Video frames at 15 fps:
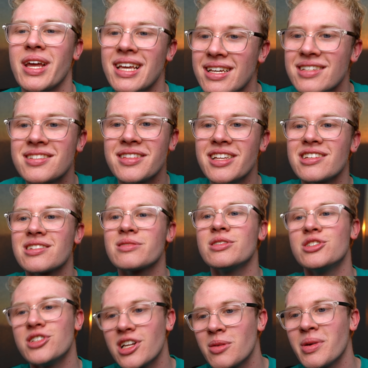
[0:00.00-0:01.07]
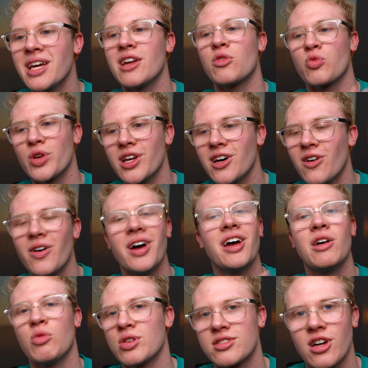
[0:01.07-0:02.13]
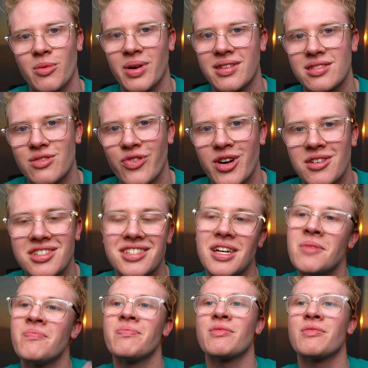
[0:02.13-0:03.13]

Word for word: is this legitimate and real? I wanna talk about this first.